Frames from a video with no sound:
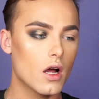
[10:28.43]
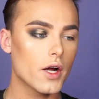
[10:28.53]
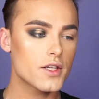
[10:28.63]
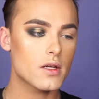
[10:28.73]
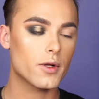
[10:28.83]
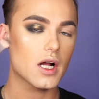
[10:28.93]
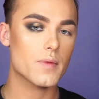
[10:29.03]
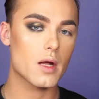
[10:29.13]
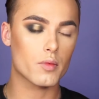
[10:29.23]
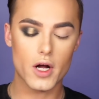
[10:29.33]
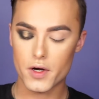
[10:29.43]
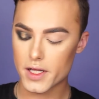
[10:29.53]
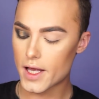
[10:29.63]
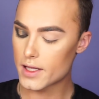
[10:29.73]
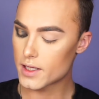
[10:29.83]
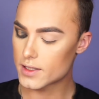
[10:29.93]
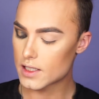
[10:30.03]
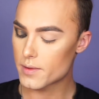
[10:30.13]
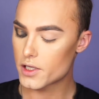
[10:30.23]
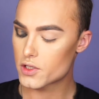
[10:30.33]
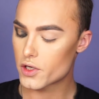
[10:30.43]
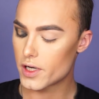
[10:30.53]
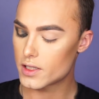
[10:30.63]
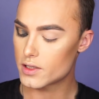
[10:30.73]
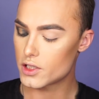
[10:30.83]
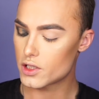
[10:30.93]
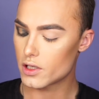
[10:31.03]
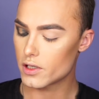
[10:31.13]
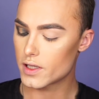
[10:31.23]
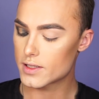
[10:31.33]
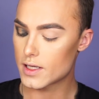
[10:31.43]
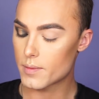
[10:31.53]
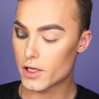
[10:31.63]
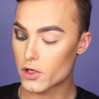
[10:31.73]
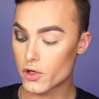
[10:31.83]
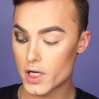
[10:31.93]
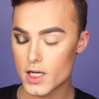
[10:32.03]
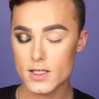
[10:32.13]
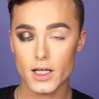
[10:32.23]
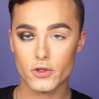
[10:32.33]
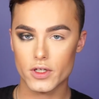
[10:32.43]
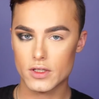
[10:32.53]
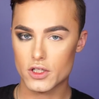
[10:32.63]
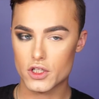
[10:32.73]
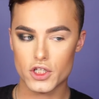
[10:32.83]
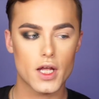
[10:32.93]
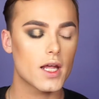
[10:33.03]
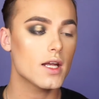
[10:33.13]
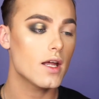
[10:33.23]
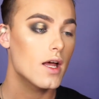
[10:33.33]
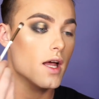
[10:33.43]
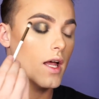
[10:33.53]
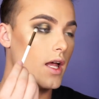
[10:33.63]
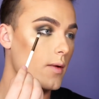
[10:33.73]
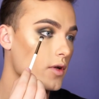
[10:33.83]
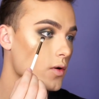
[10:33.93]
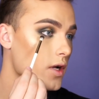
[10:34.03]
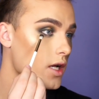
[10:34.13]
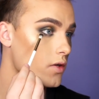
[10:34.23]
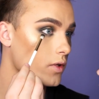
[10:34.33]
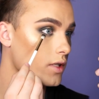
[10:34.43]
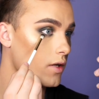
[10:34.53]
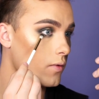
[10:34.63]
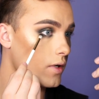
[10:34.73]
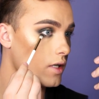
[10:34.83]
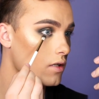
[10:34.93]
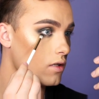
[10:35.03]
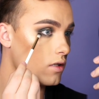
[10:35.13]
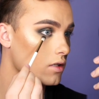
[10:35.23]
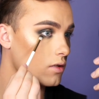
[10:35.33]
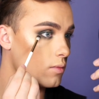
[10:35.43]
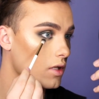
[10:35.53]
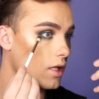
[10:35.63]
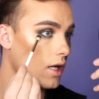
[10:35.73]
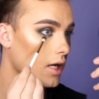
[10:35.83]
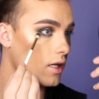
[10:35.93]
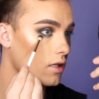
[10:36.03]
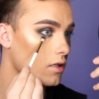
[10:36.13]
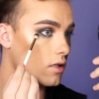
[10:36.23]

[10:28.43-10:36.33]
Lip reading: Alright, so I'm gonna grab that brown again that's in my transition, or that's in my crease, that transition shade. I'm gonna go ahead and run that right along the black.